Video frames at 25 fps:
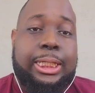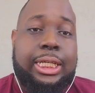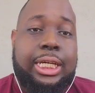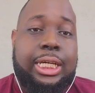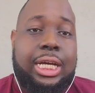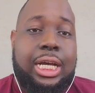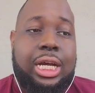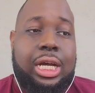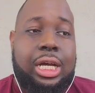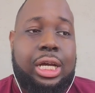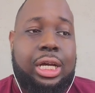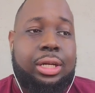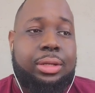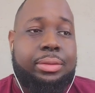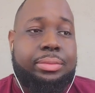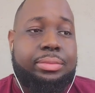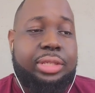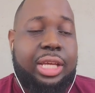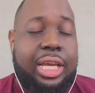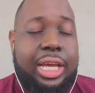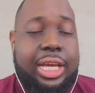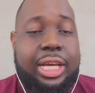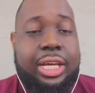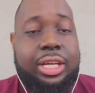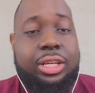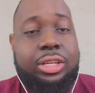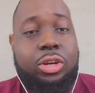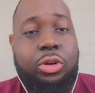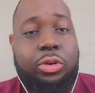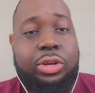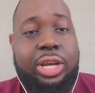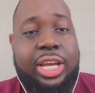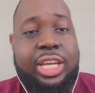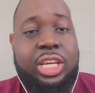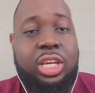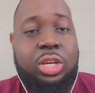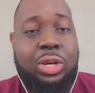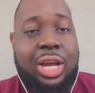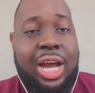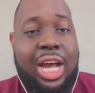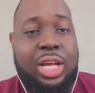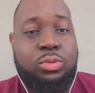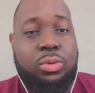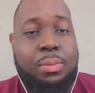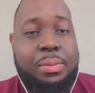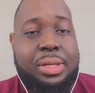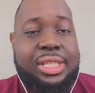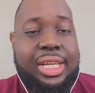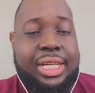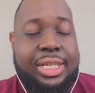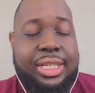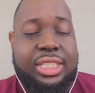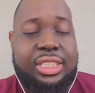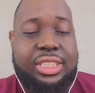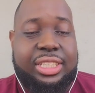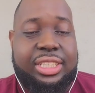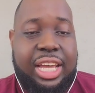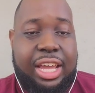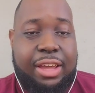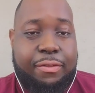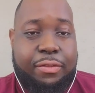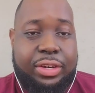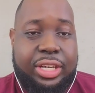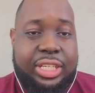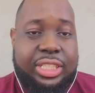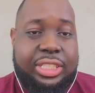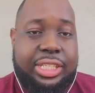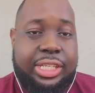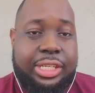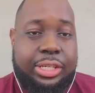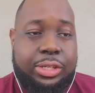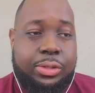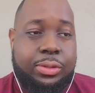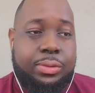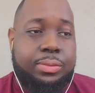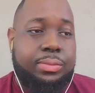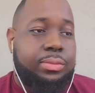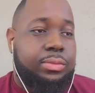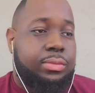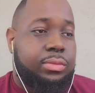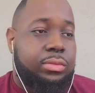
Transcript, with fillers: um, yeah, okay, you guys want me to take this stand for this deal?